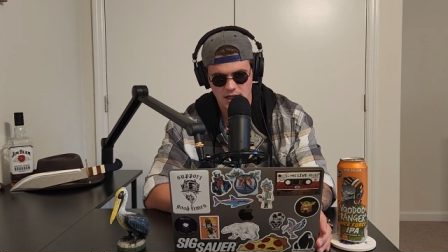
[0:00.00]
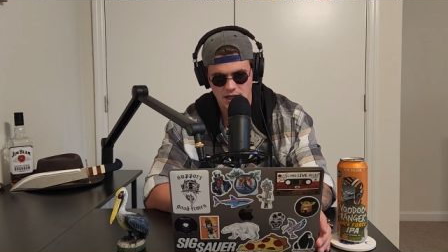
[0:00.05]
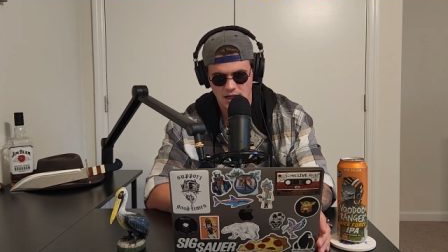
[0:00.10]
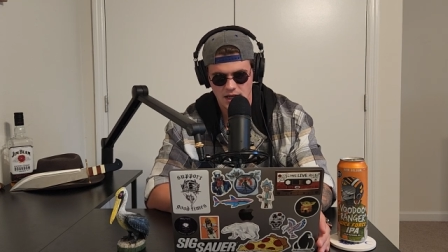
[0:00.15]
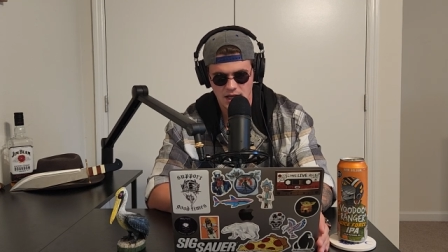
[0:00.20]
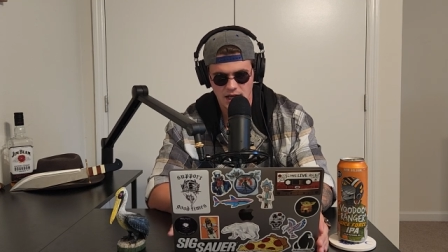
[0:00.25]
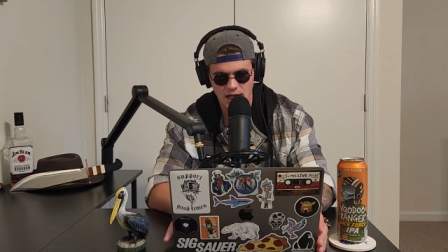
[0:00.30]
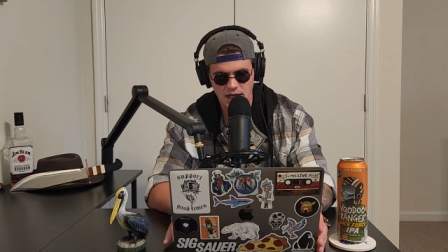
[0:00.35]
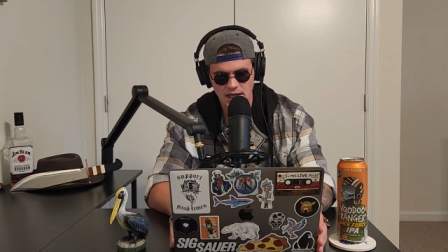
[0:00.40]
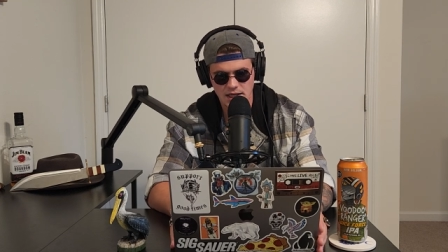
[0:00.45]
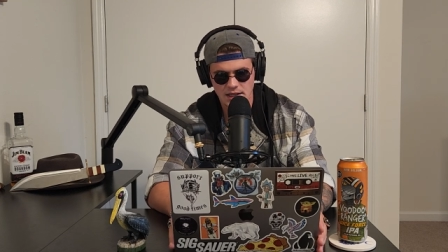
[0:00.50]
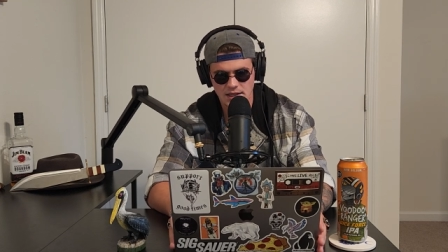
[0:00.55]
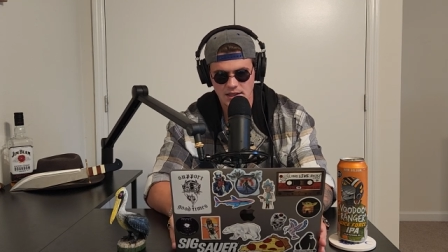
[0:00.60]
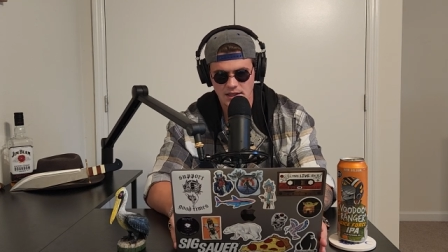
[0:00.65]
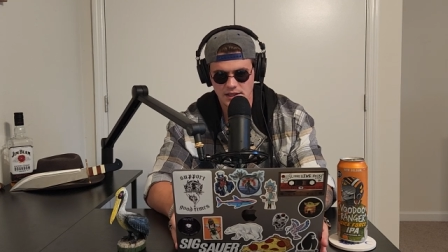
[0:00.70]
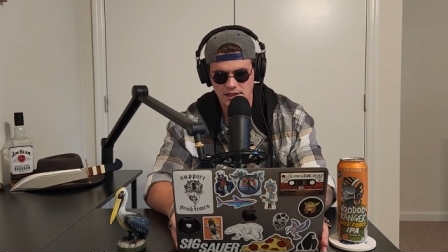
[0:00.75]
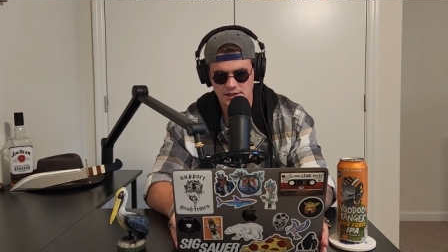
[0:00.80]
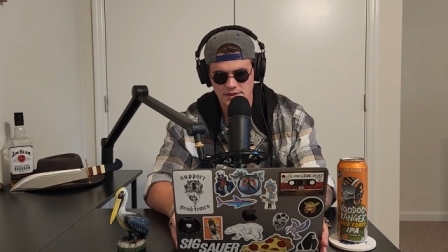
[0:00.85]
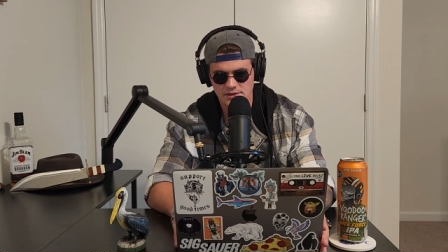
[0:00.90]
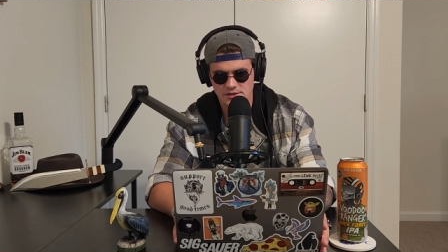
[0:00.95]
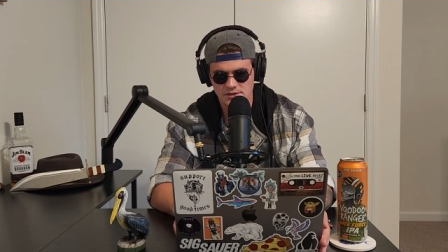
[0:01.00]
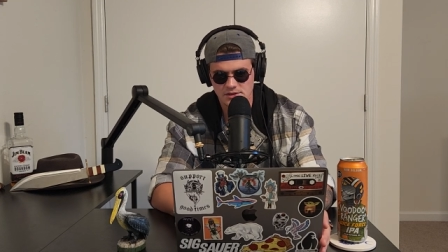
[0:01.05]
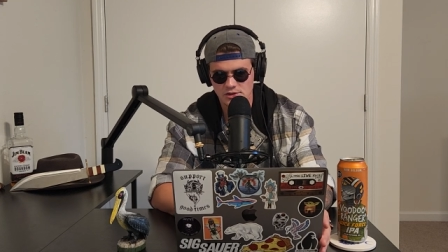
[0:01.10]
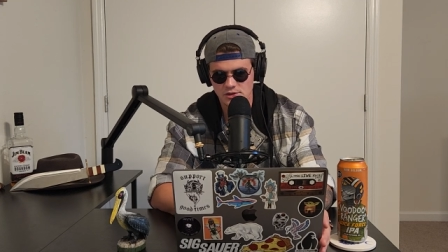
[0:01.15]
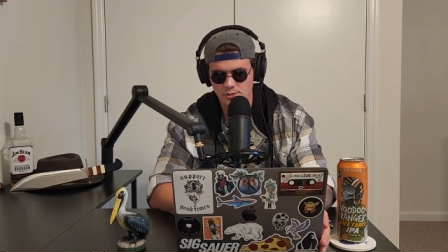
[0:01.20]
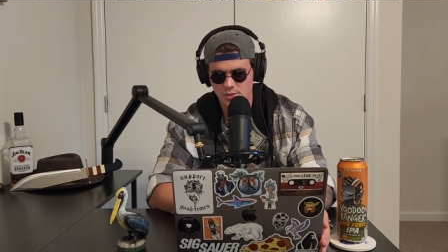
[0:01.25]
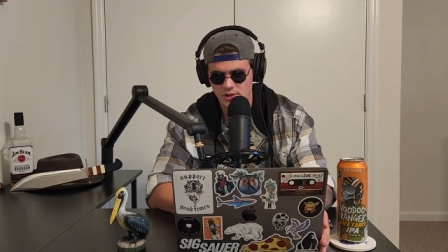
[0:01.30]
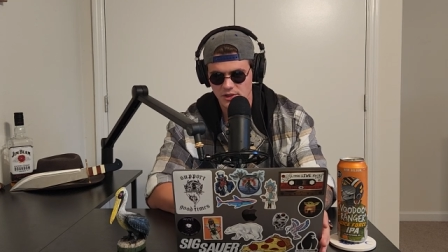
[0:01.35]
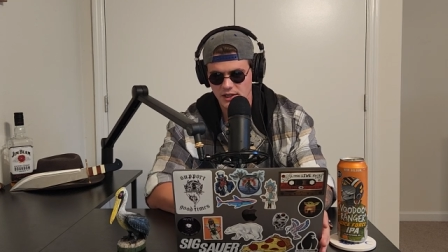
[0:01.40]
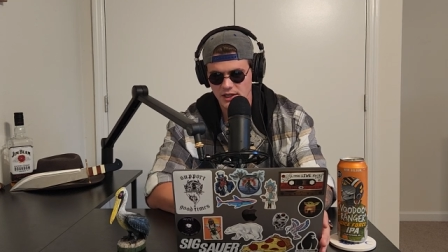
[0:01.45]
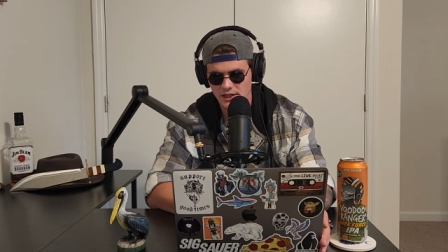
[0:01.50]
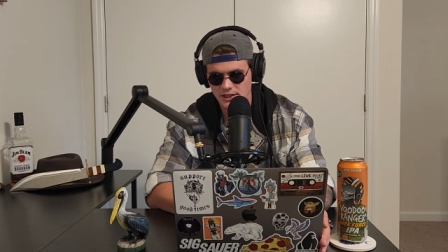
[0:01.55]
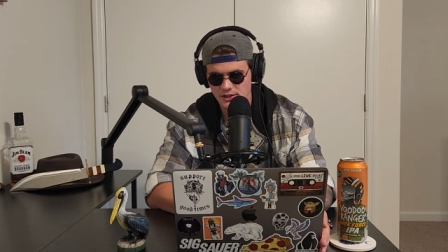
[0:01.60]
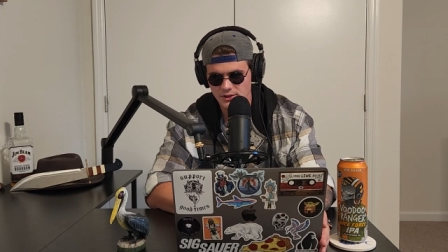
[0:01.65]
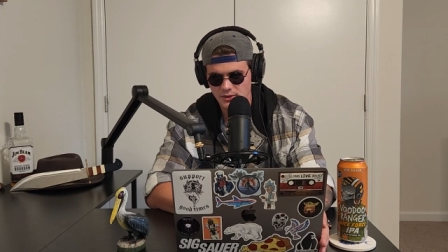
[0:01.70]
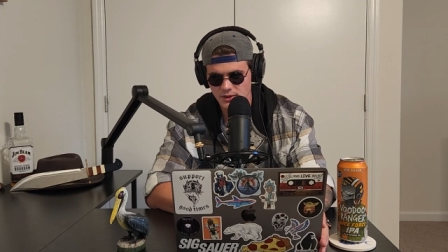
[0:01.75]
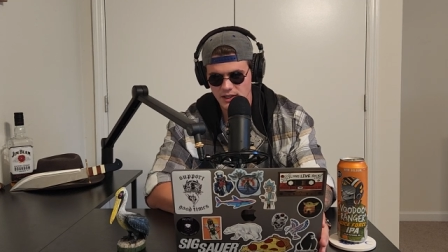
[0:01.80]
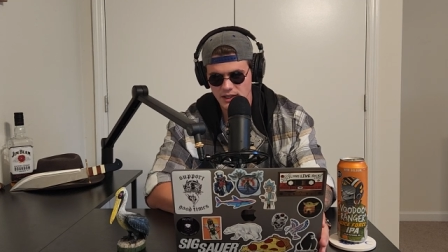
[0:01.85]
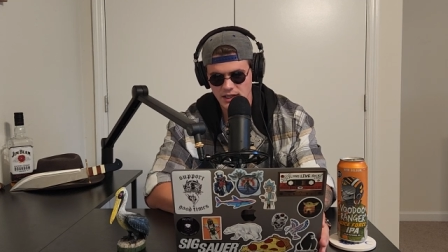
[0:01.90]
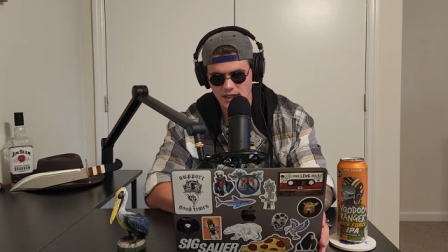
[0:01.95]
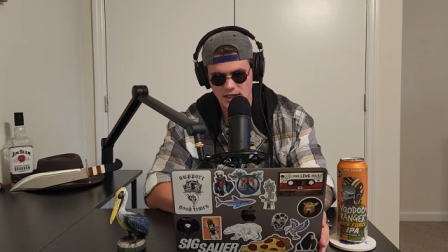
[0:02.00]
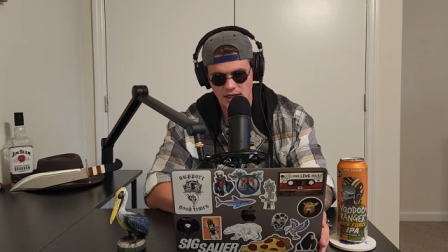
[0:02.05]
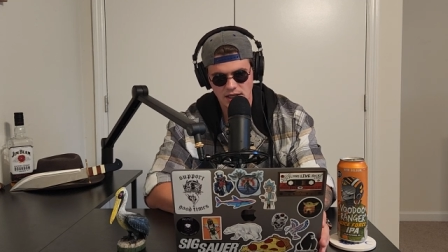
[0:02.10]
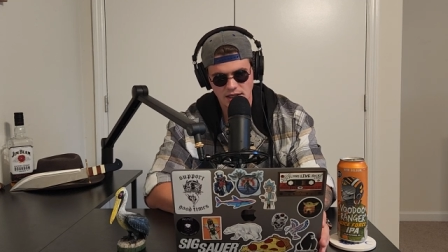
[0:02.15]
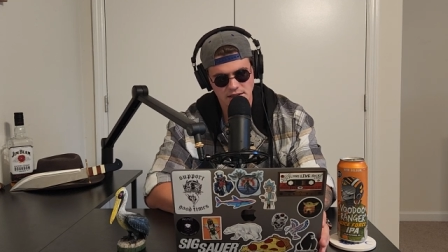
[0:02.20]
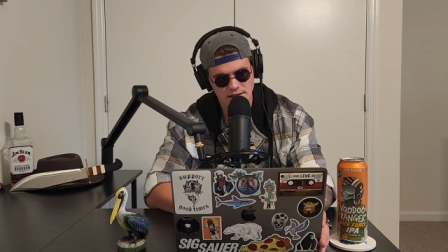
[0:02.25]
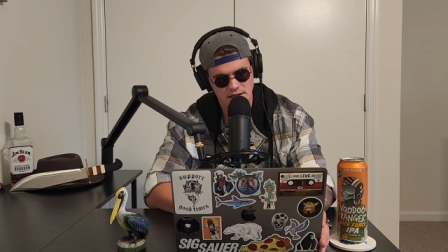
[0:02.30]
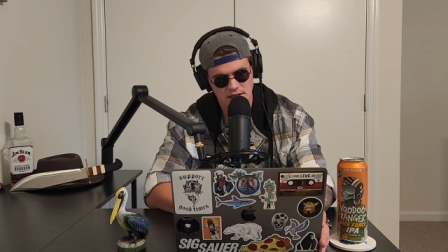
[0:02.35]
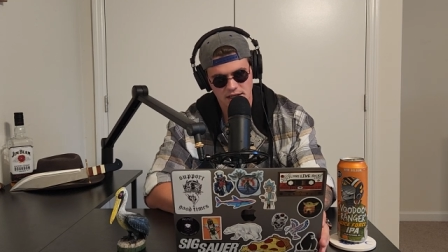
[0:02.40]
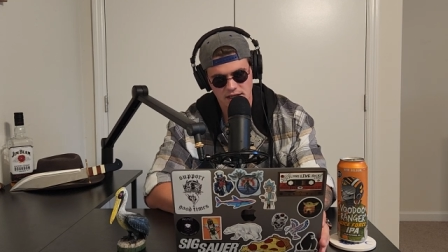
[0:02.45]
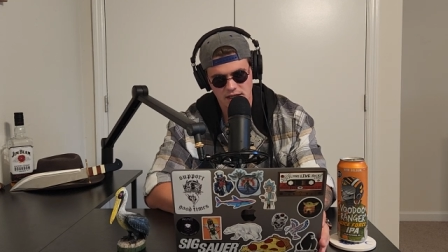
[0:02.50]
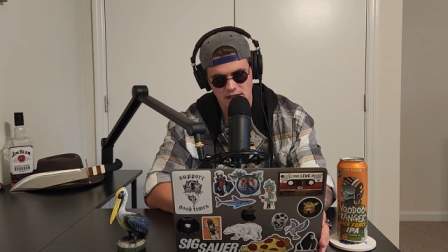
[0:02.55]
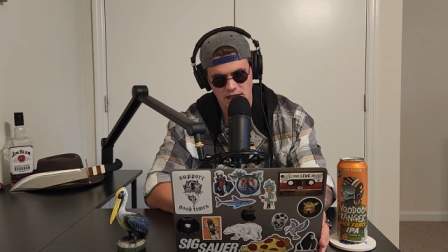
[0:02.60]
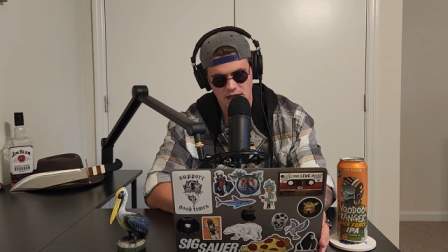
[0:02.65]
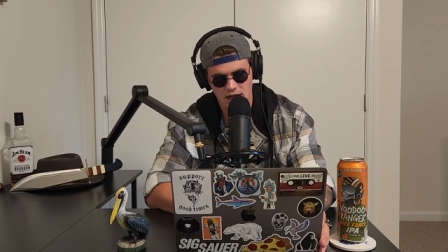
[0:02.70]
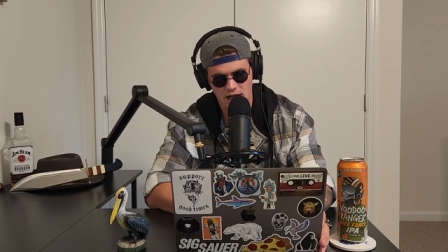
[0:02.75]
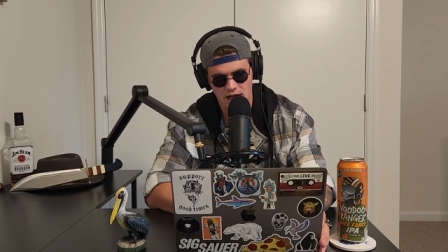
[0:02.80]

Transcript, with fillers: I get like super into it and like